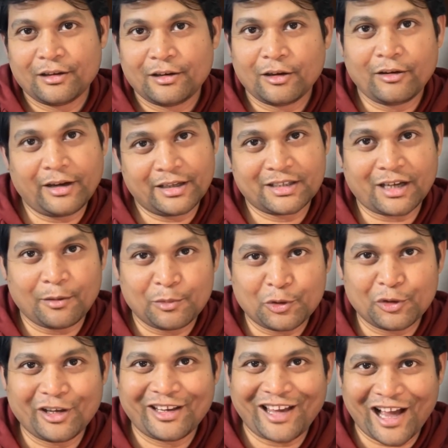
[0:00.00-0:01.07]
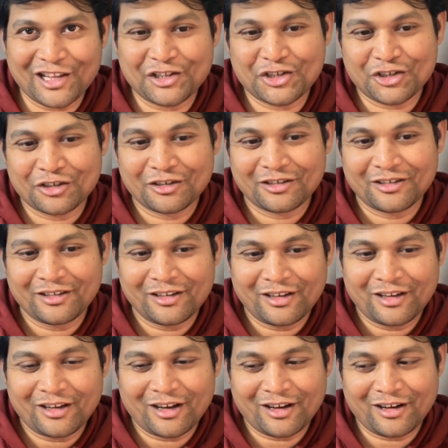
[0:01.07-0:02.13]
Now let's come to the catch,
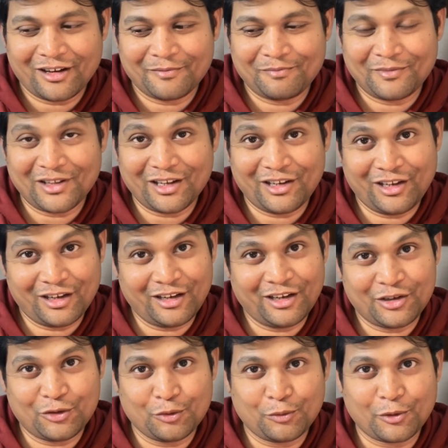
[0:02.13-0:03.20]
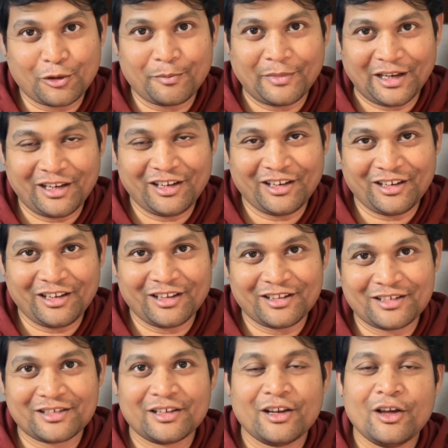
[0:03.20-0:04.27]
the real issue for many
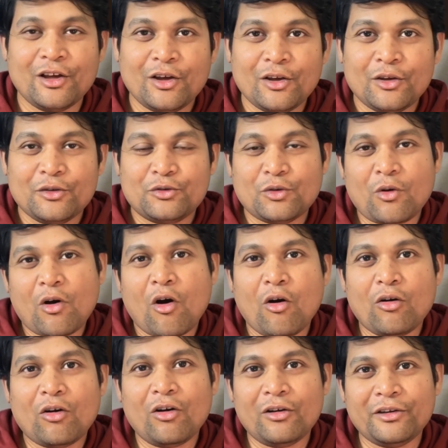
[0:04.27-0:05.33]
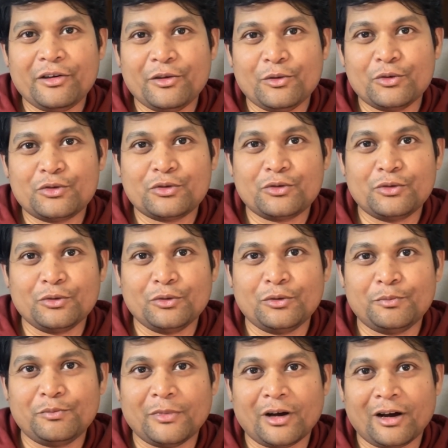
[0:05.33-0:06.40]
Indians. So Hong Kong used
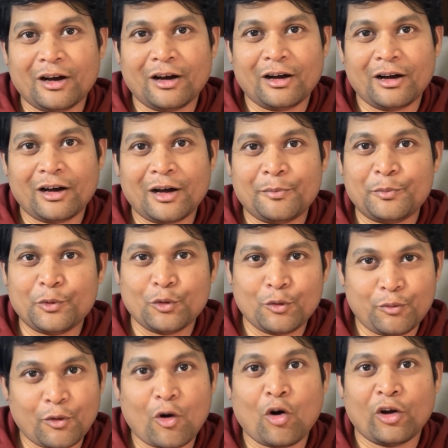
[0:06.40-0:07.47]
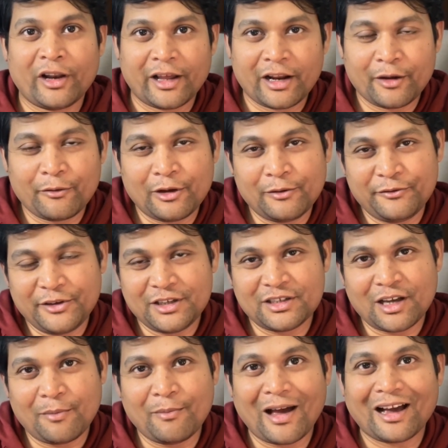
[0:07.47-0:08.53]
to approve on arrival
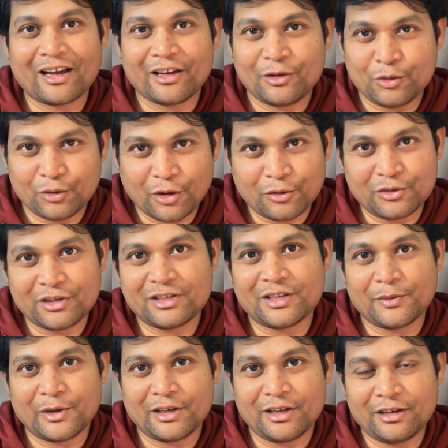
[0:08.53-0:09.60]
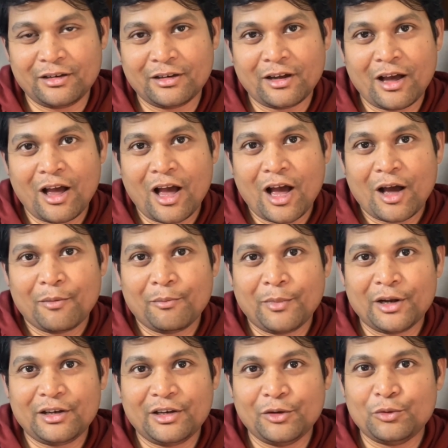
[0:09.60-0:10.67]
visa back in 2017,
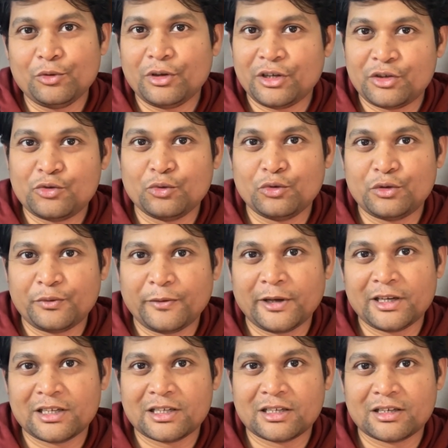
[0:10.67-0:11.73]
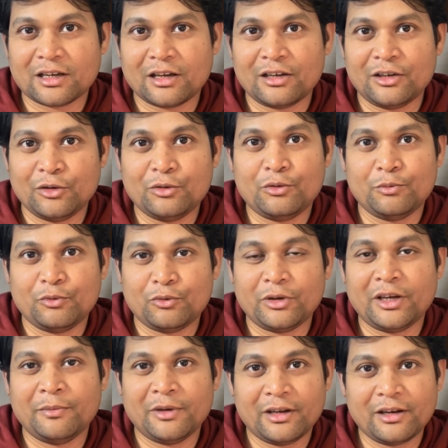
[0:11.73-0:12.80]
but due to issues faced due to
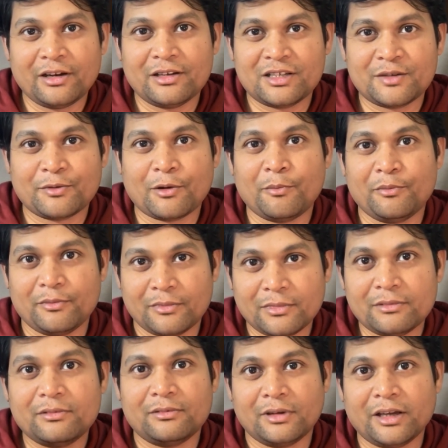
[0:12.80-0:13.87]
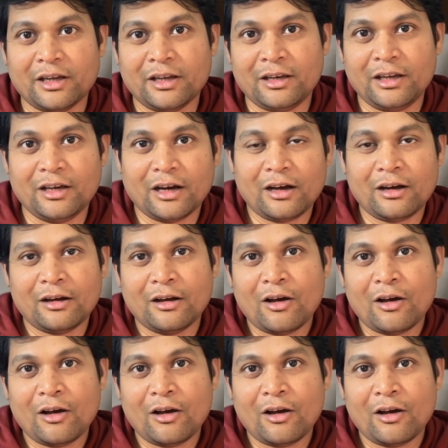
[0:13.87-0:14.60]
immigrants from India,